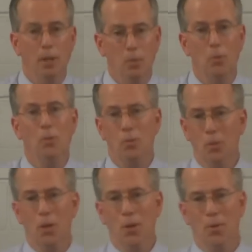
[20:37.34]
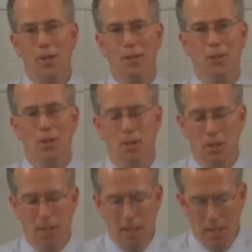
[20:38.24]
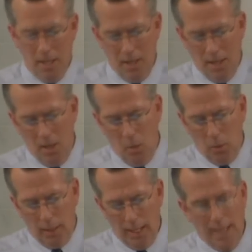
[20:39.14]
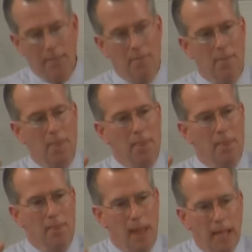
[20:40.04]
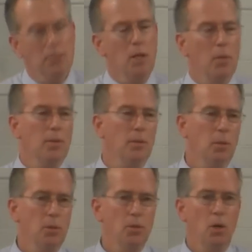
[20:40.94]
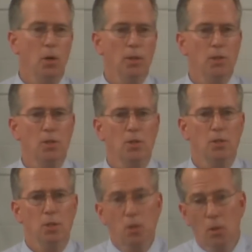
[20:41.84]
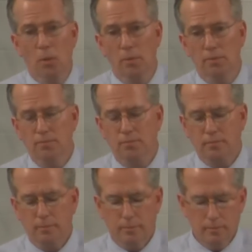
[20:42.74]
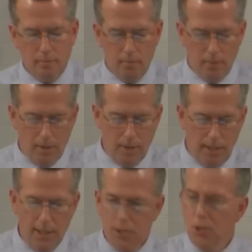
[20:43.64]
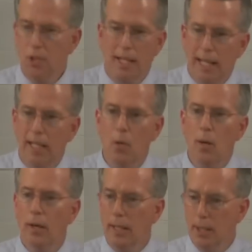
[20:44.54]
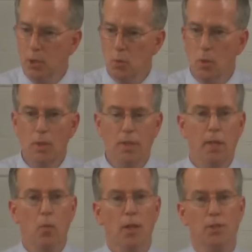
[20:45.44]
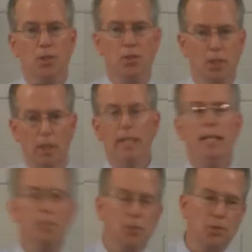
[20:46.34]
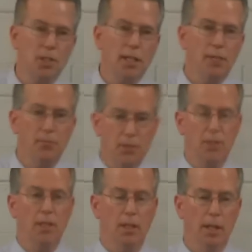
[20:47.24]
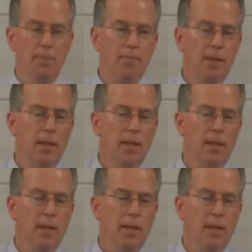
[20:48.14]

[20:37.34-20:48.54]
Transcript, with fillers: and we'll, we'll go to that church? Well, again, that's not what the Lord has called us to do. He doesn't say anywhere in His Word that He wants us to clean up the city physically